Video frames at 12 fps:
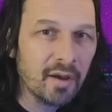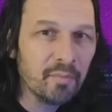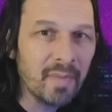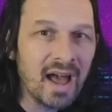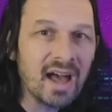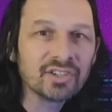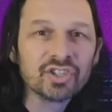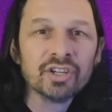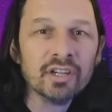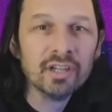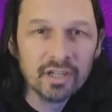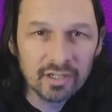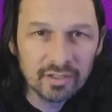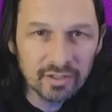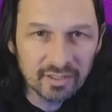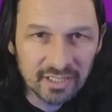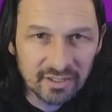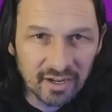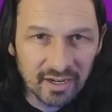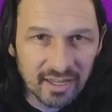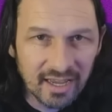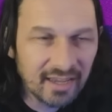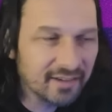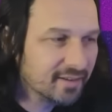March
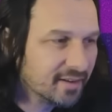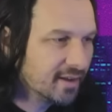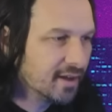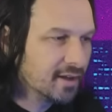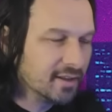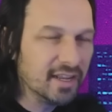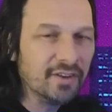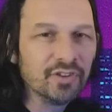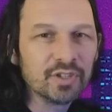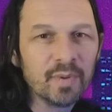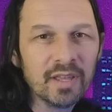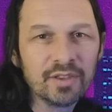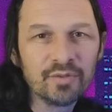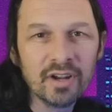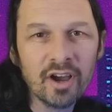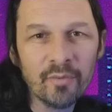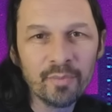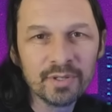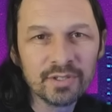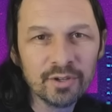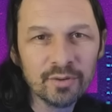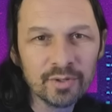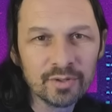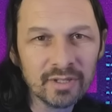1998. Need for Speed 3 Hot
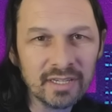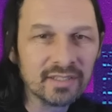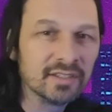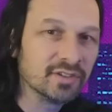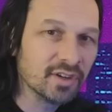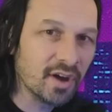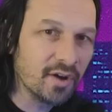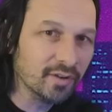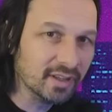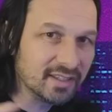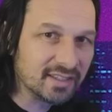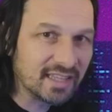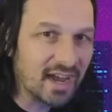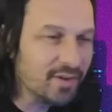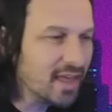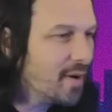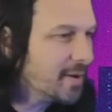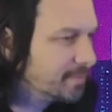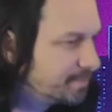Pursuit was released, so let's start with that one.